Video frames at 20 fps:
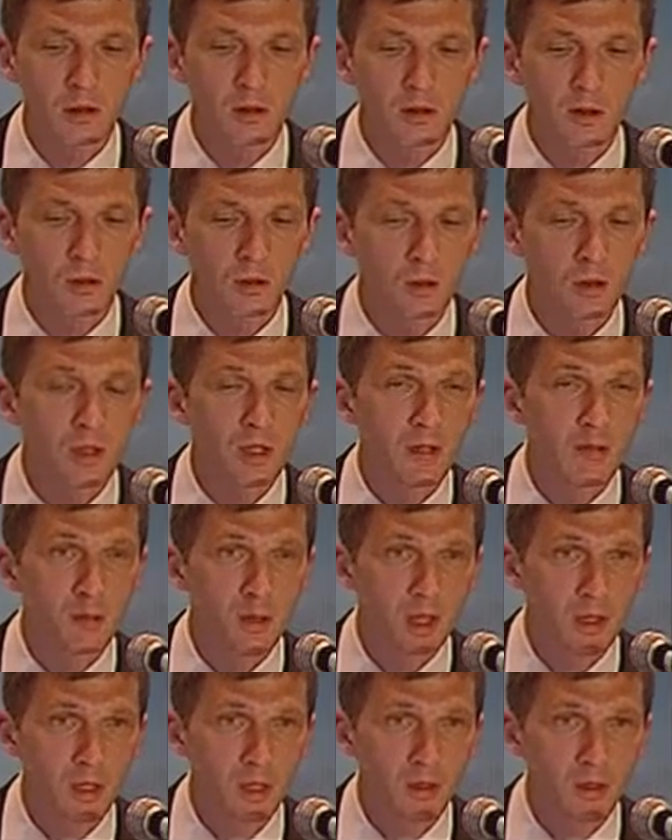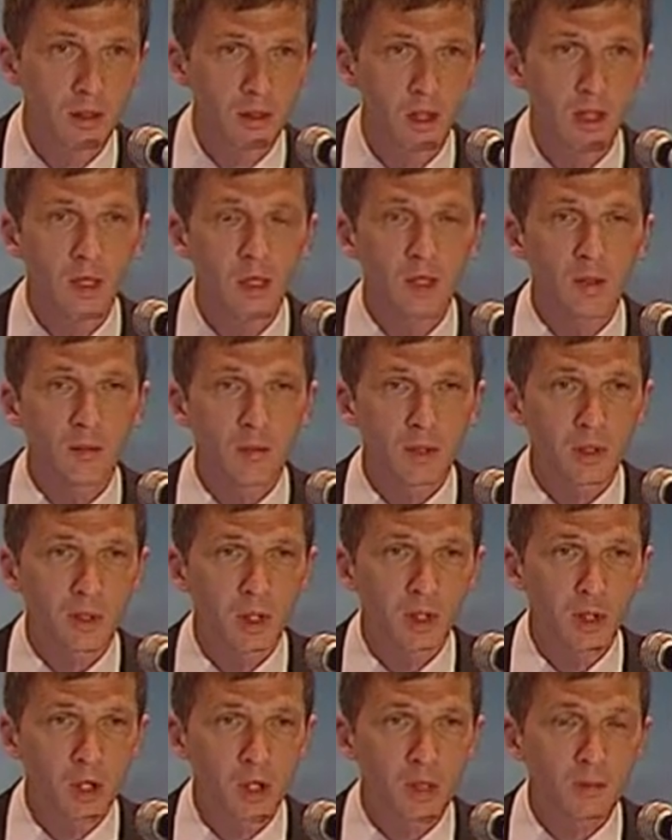working based on the
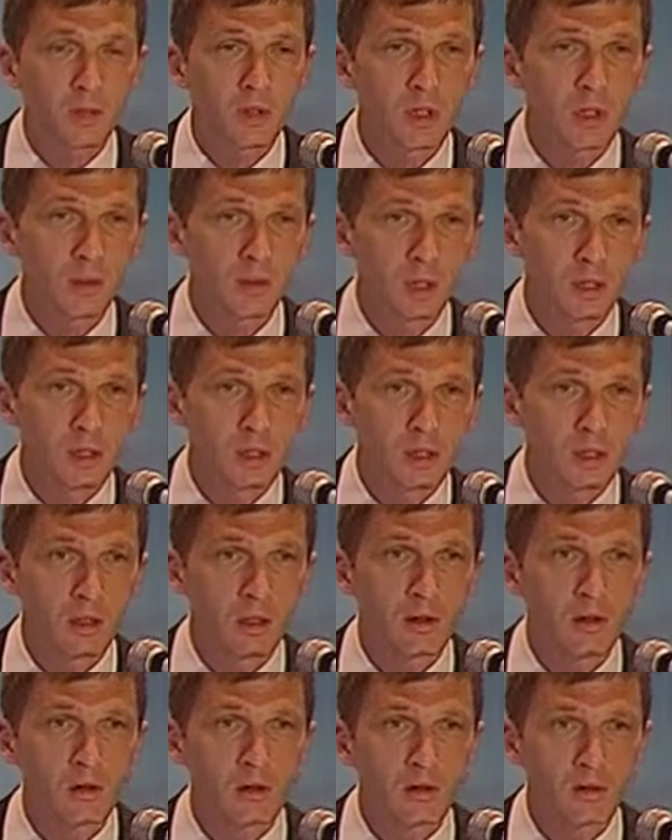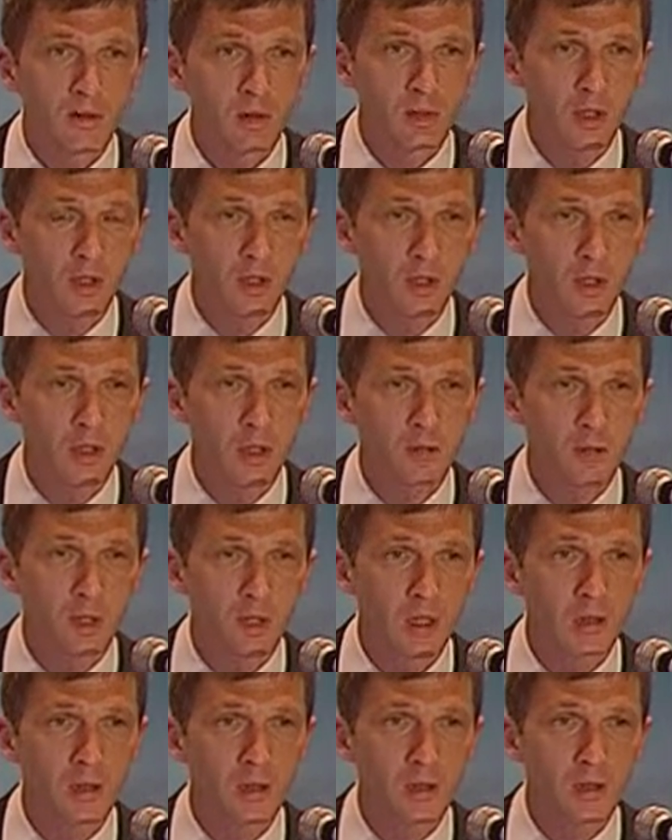private company, are continuing to
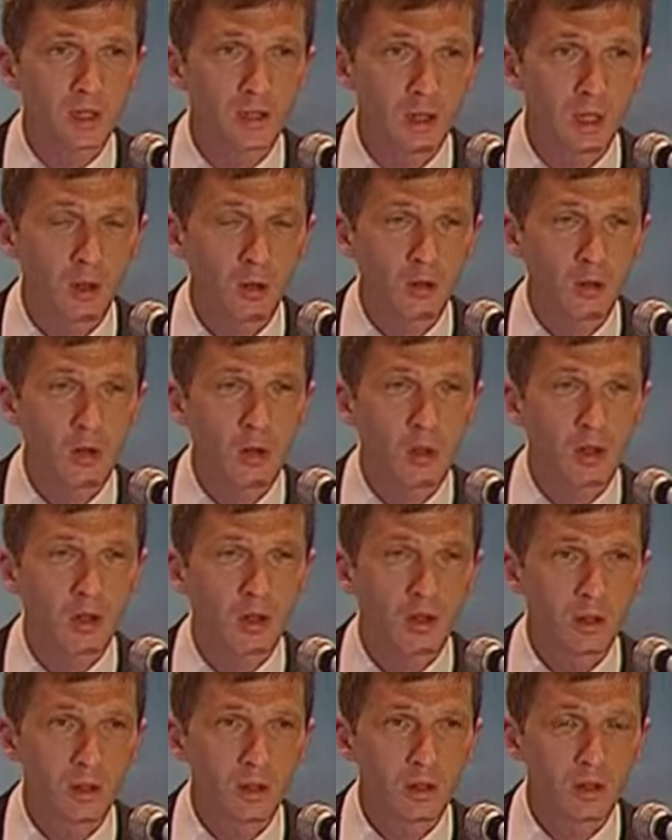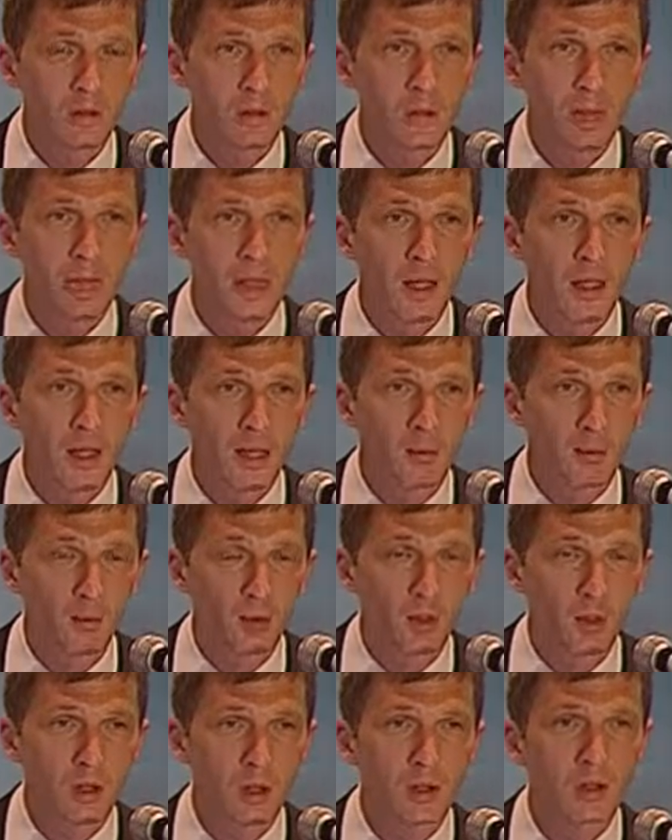introduce this technology
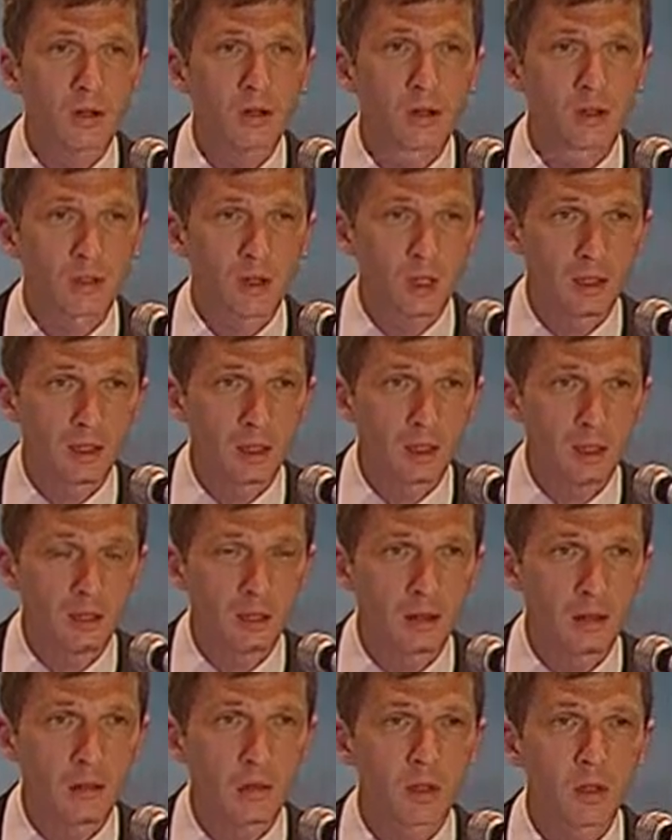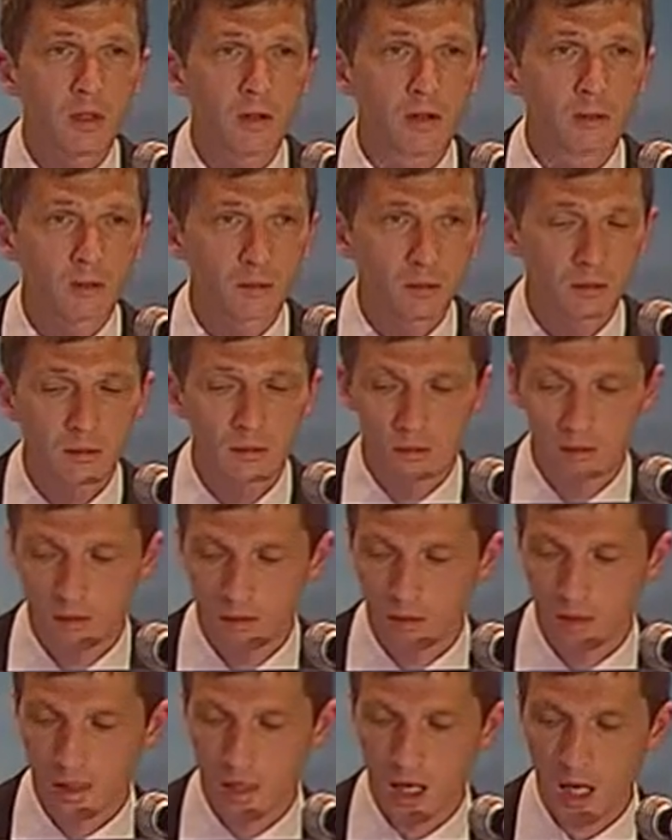and working with
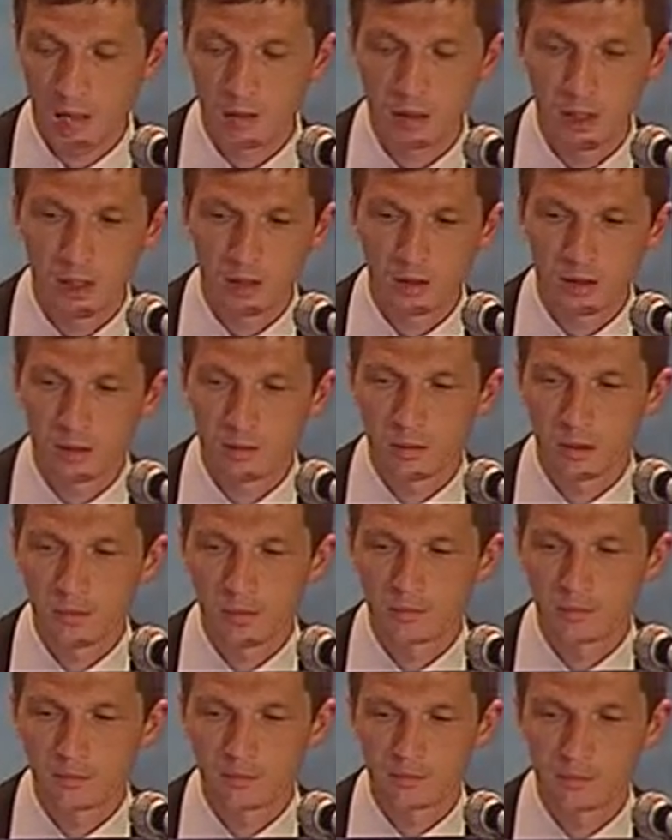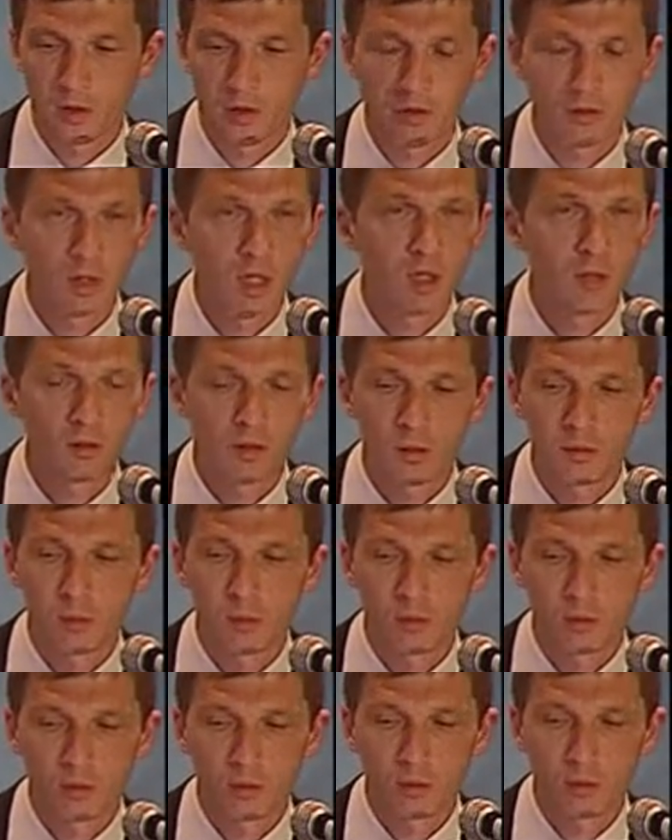particular
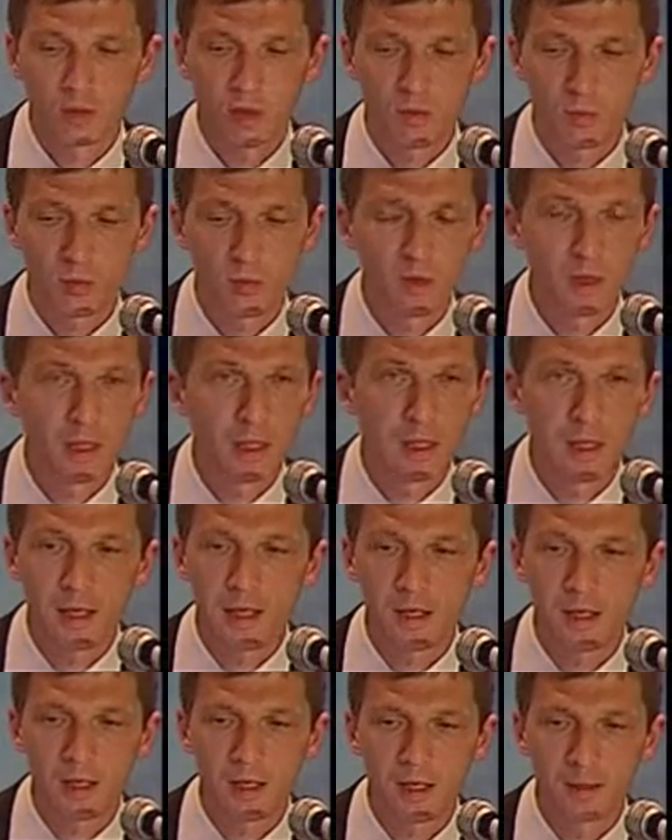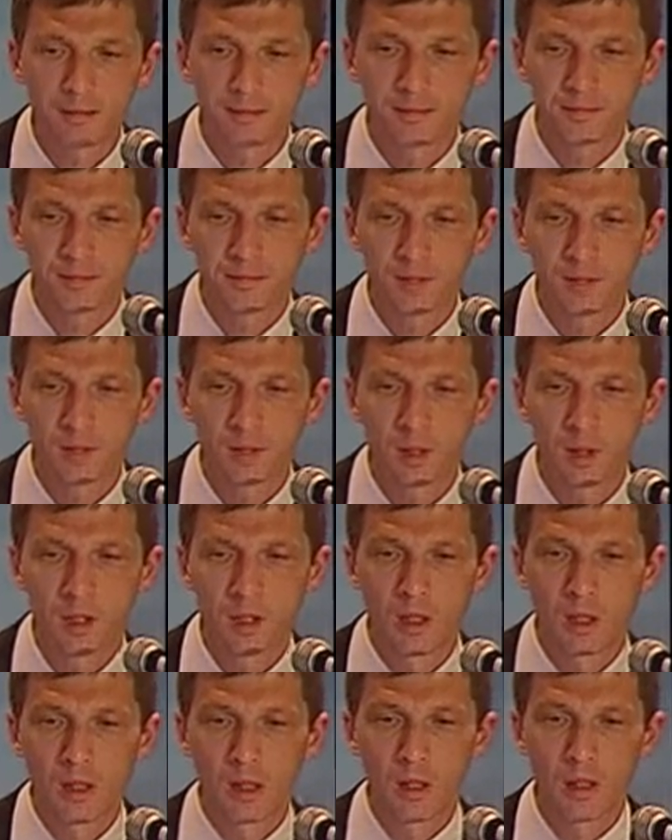sites now in
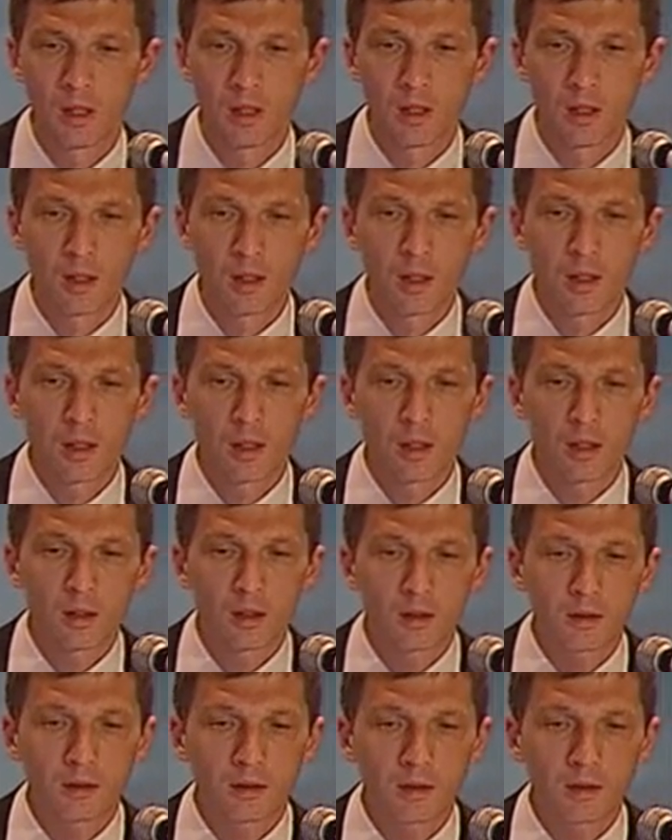Karelia, Republic of Russia.